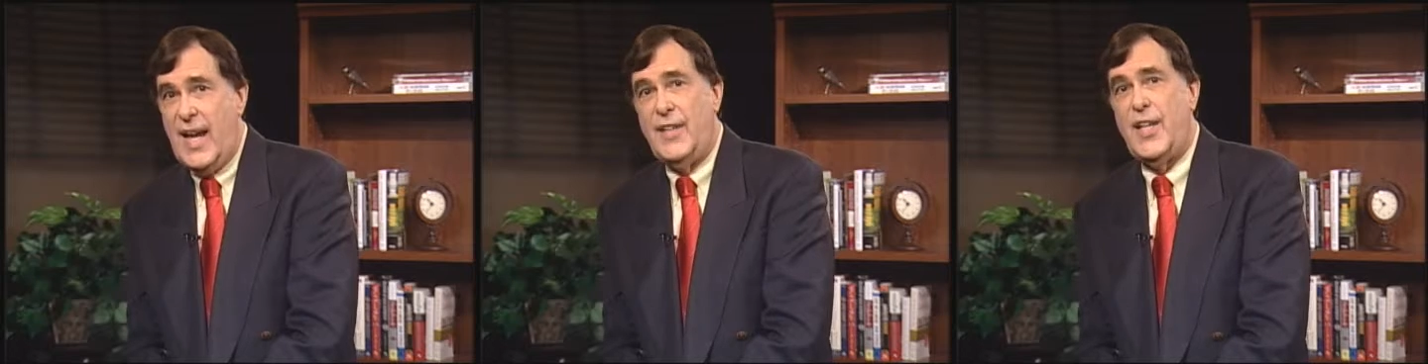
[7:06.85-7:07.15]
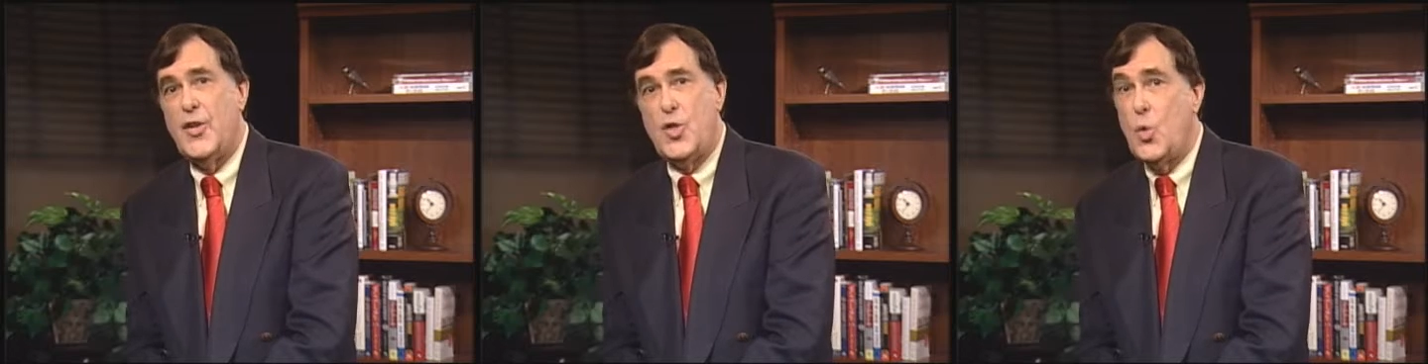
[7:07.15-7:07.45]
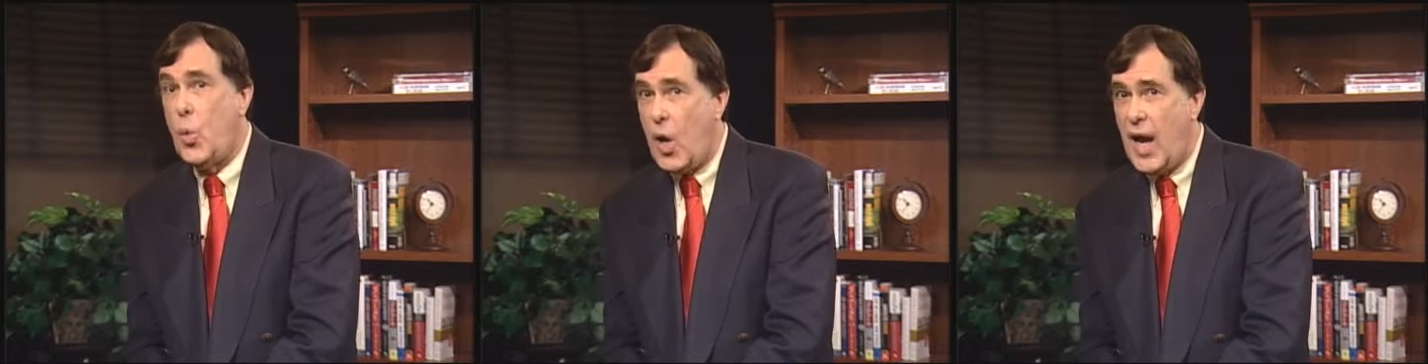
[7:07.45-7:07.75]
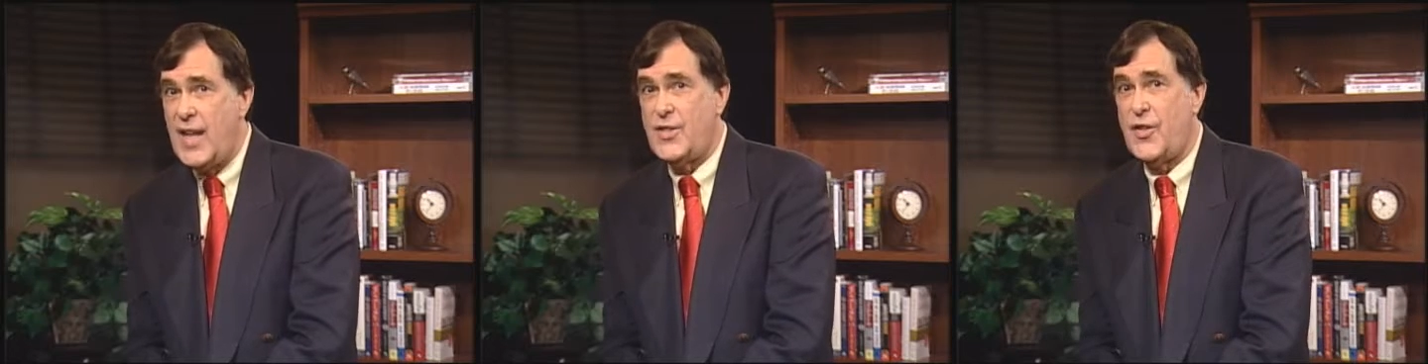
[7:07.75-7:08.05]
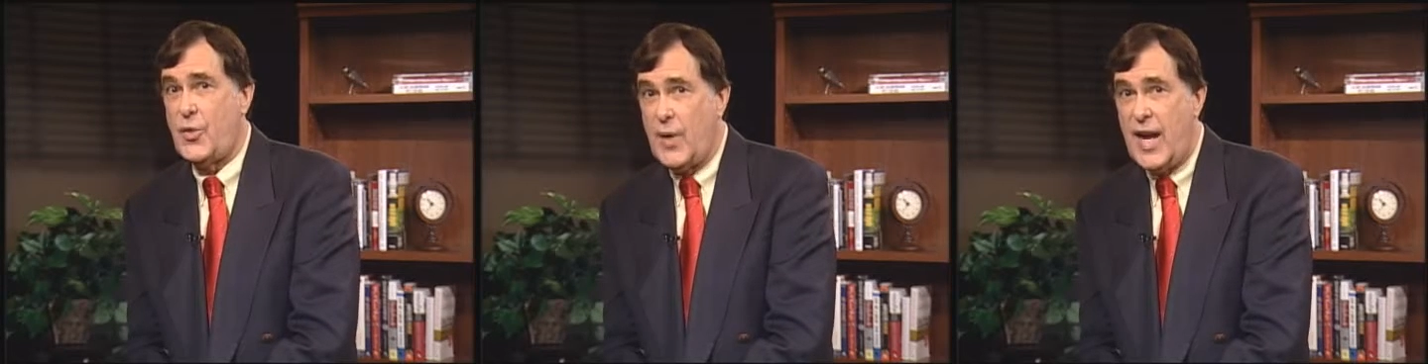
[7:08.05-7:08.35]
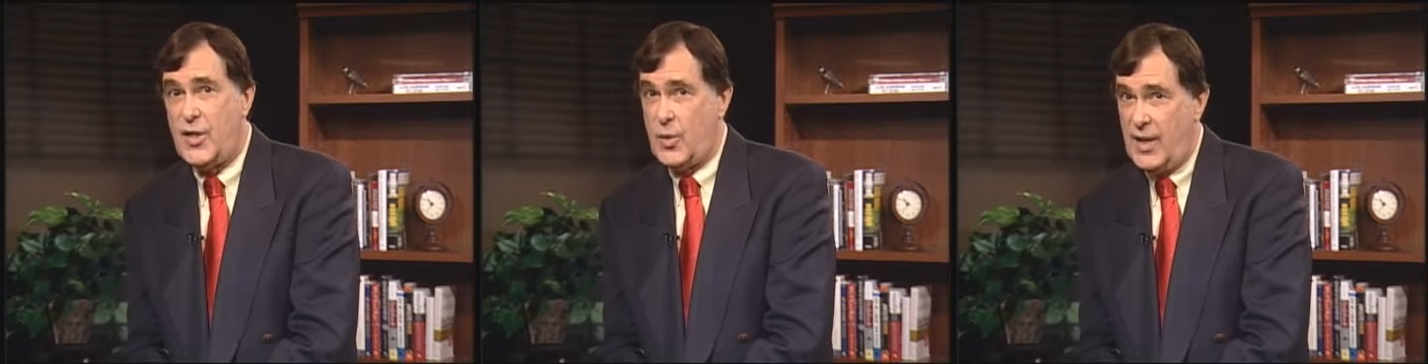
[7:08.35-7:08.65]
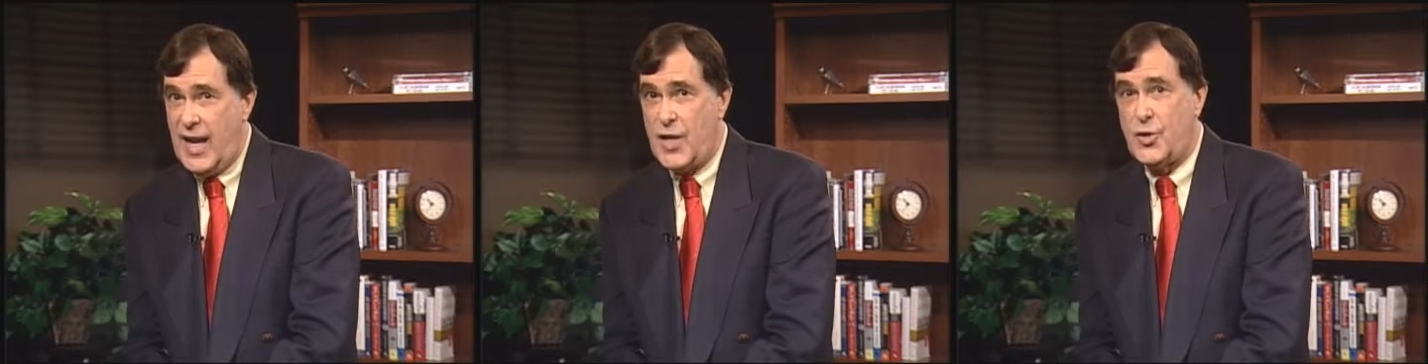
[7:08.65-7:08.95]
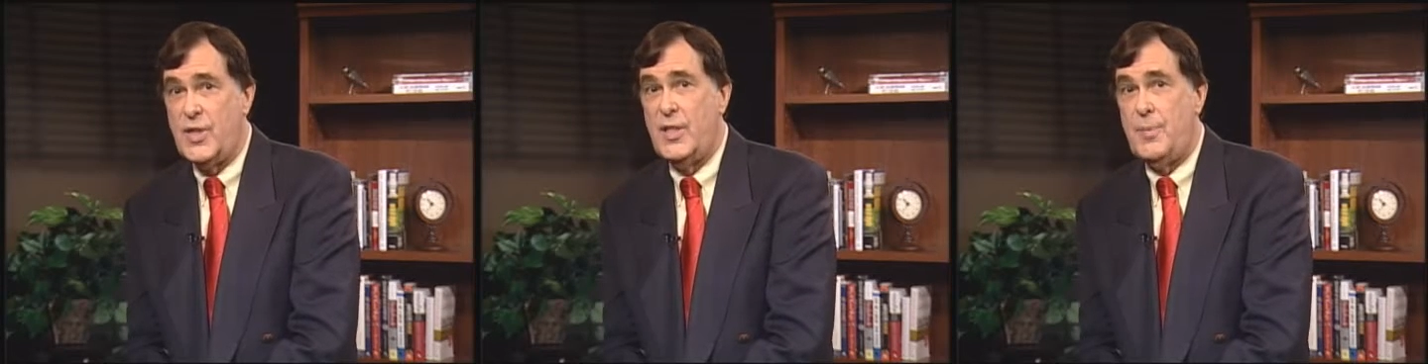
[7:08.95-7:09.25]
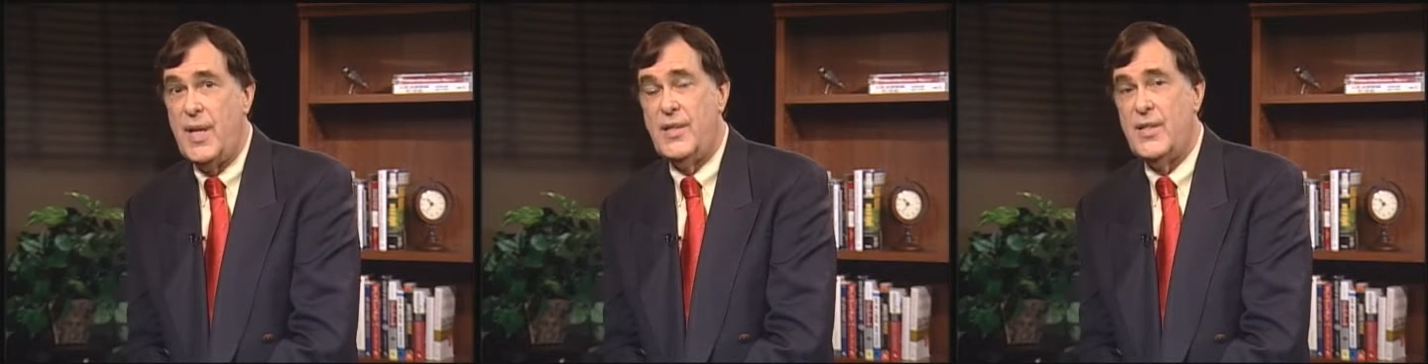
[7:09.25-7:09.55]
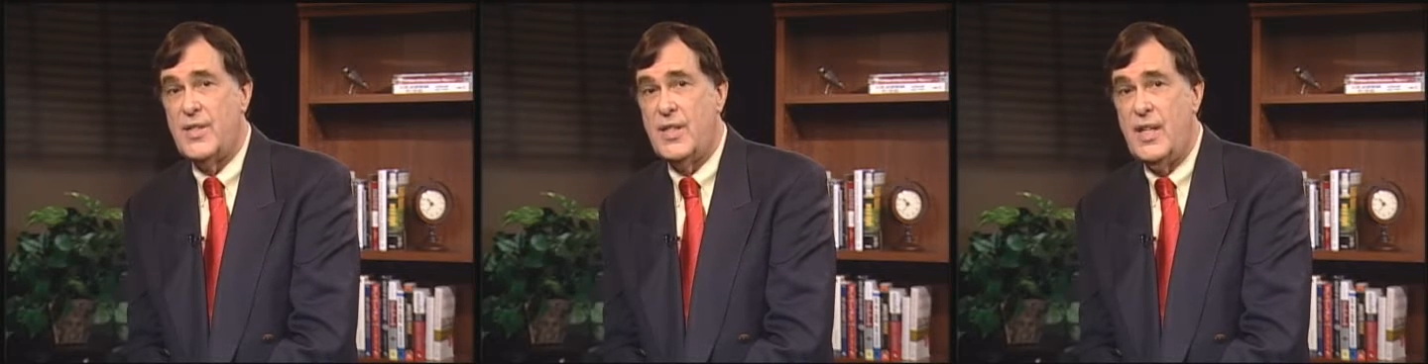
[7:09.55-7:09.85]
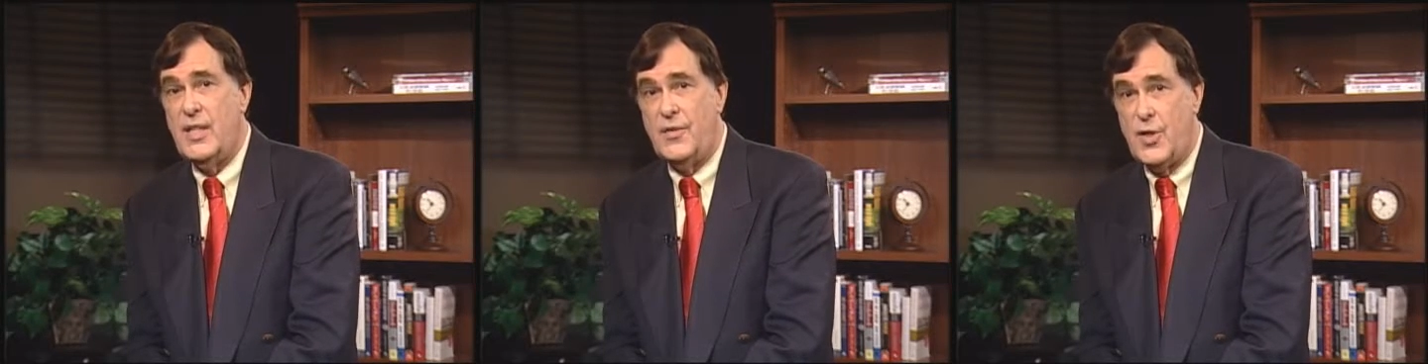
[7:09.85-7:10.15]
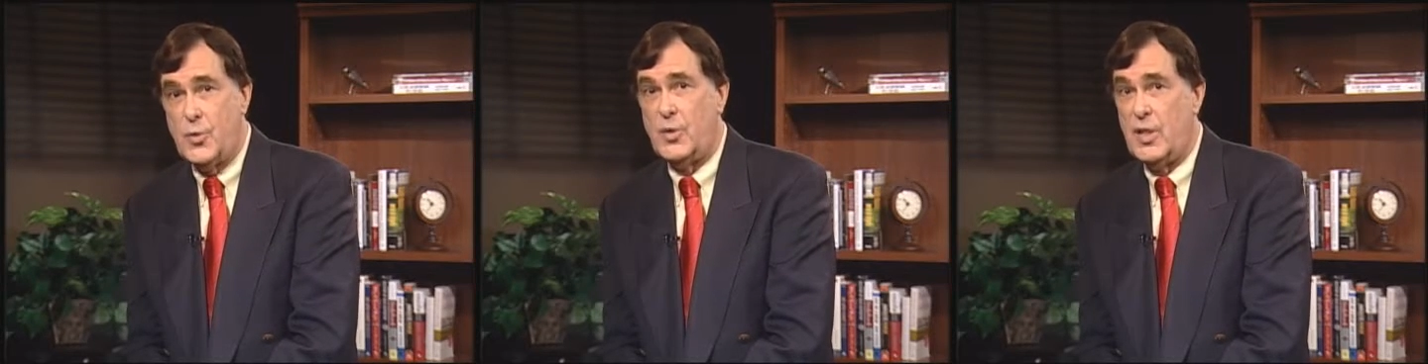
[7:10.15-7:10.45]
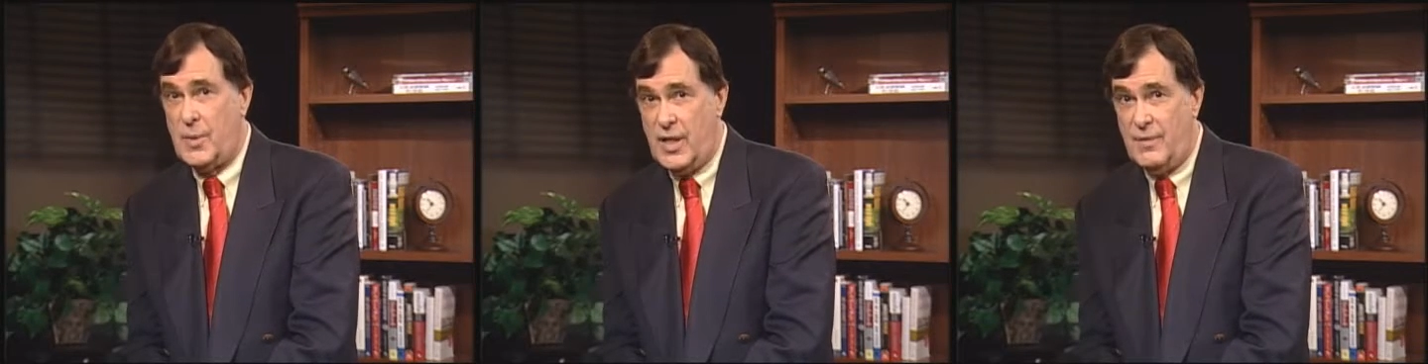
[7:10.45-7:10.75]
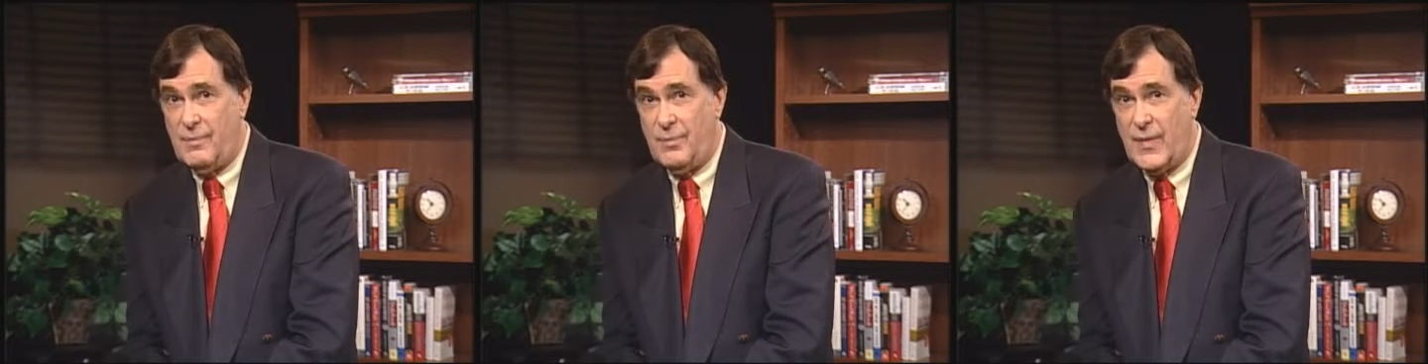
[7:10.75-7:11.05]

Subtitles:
and tells you why it's a threat to our national independence and individual liberty.